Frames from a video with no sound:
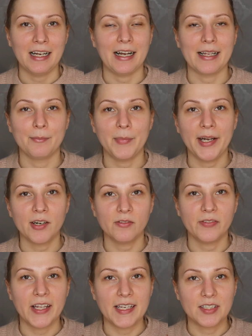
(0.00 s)
I am
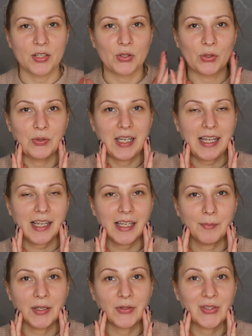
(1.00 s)
barefaced
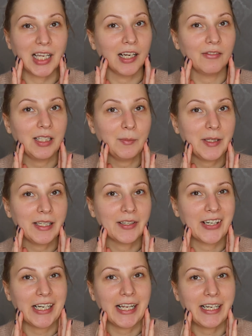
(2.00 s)
today because I will be
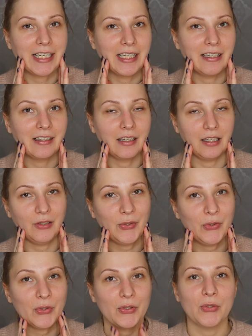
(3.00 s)
creating a
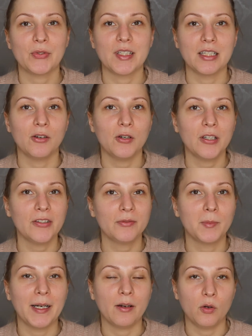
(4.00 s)
look using all of
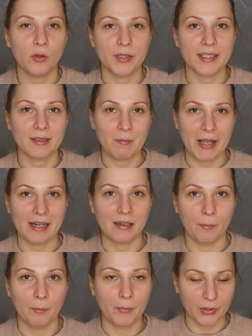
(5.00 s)
my oldest
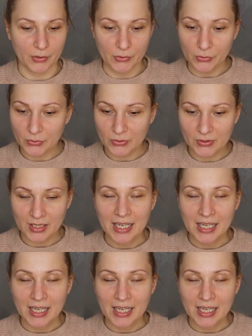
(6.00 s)
makeup products.